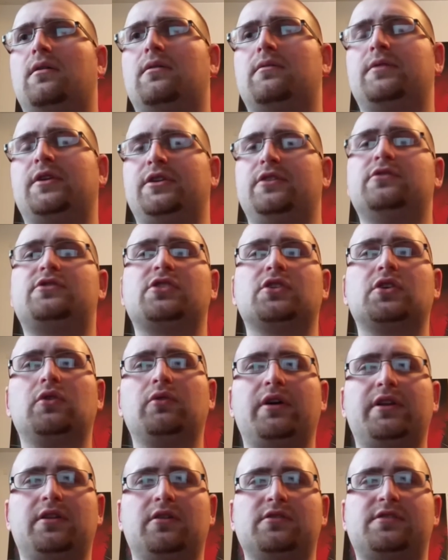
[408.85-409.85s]
but you took
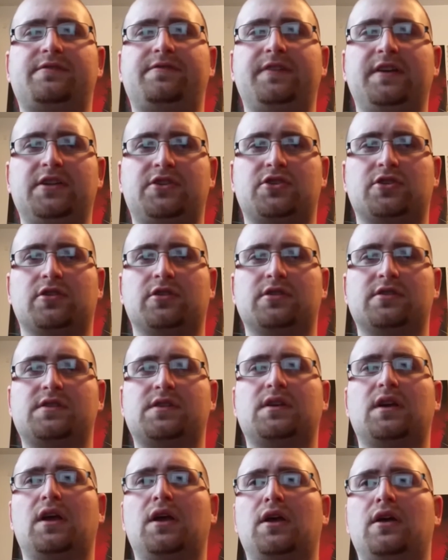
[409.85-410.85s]
away those features.